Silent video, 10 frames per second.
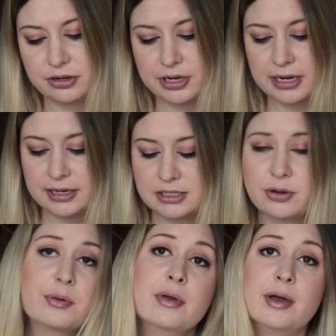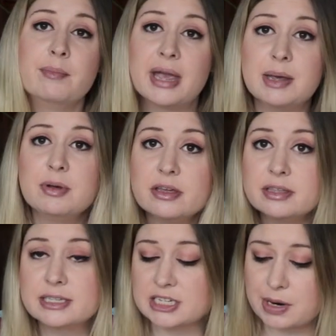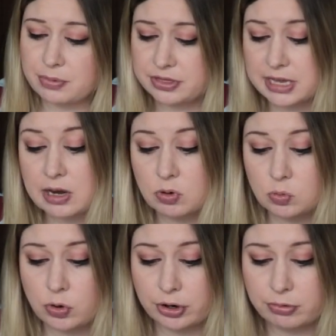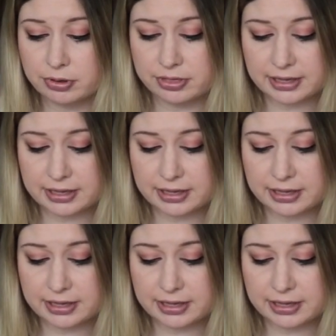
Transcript: Okay, so maybe this type of thing will work with